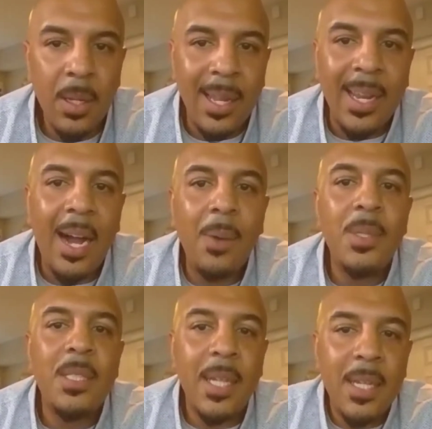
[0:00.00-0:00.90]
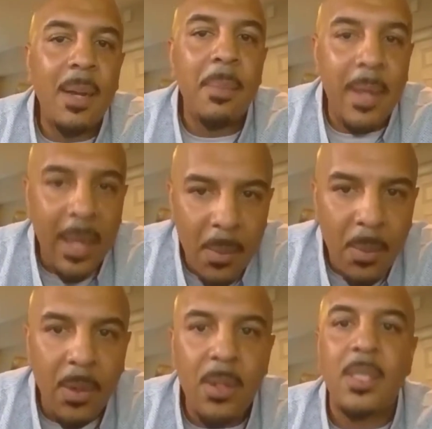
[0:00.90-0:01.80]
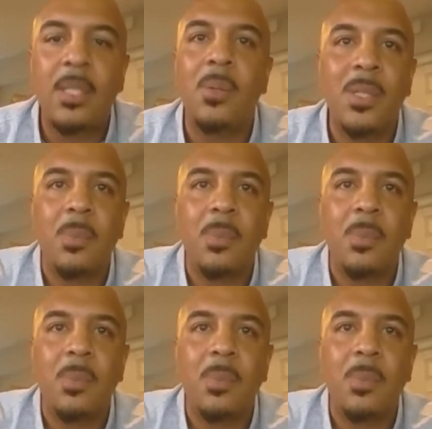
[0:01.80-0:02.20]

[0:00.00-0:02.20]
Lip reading: Like I was setting up networks and doing.